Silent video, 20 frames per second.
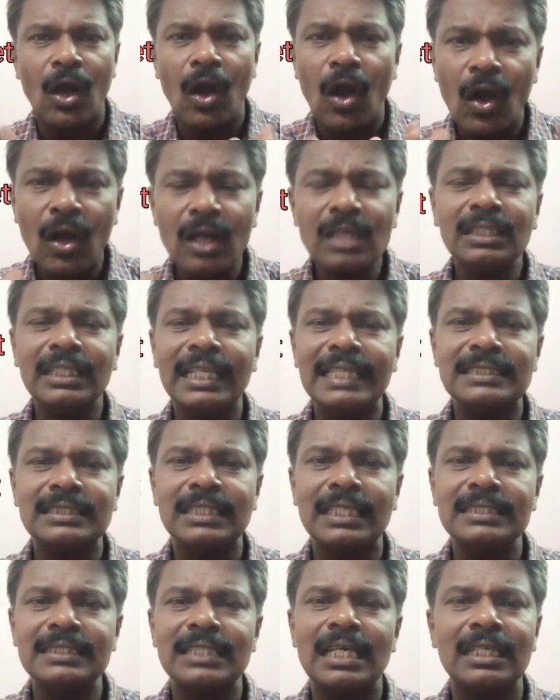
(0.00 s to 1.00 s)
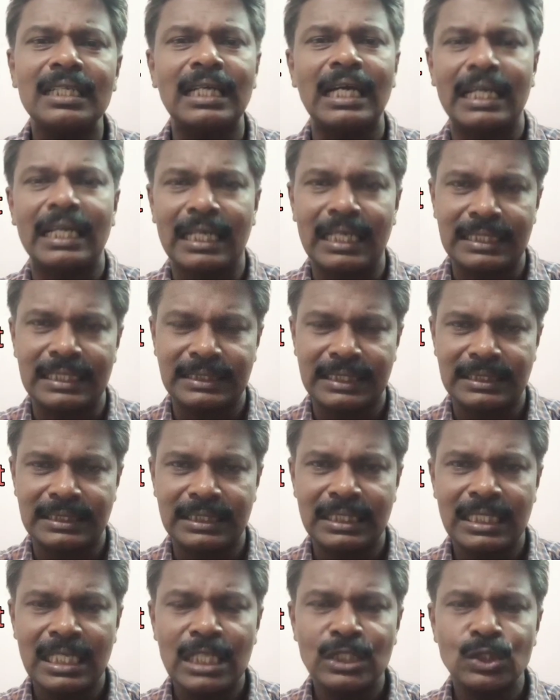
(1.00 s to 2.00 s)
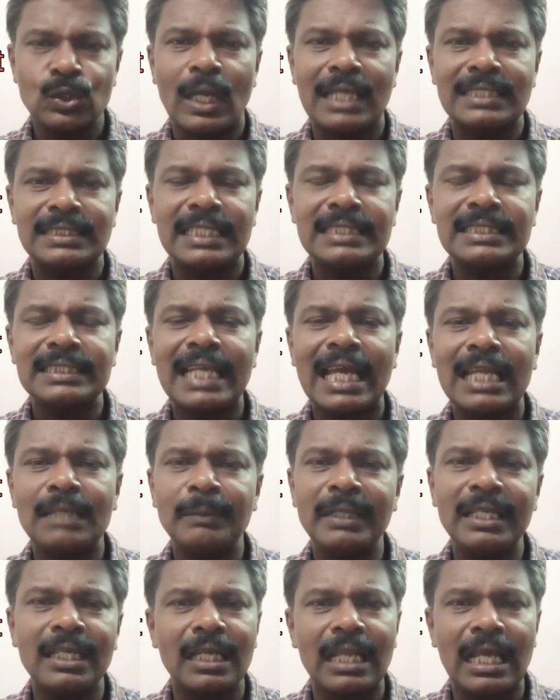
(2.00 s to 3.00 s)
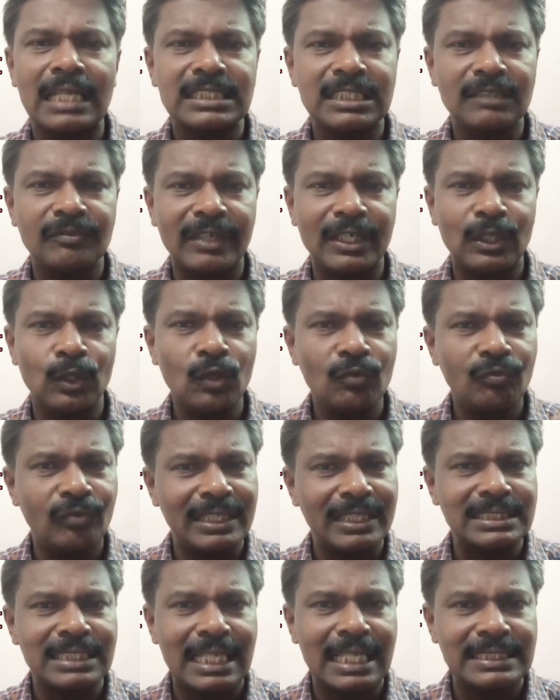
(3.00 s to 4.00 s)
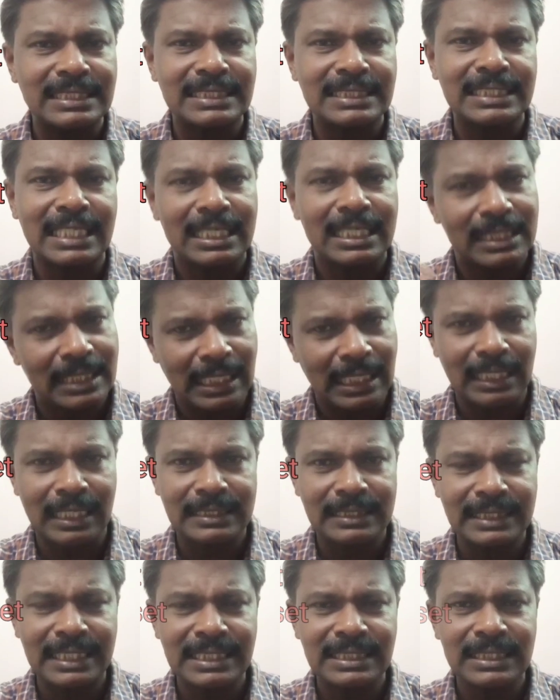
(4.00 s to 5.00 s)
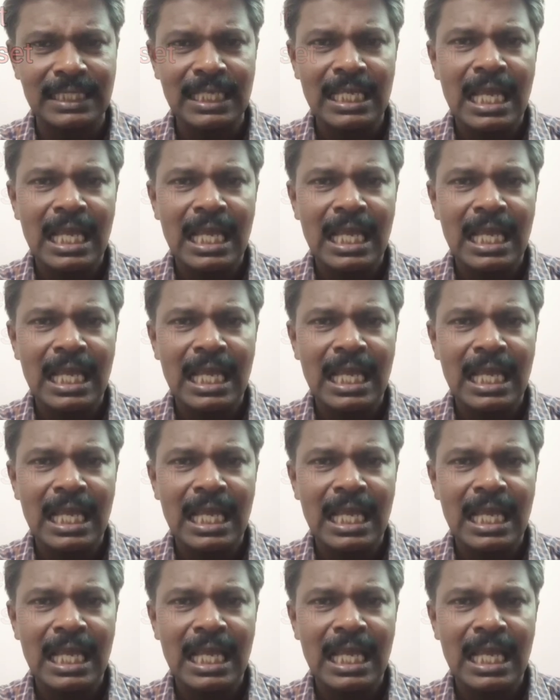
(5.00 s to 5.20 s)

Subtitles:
All these things are current assets. So assets can be classified into fixed assets and current assets.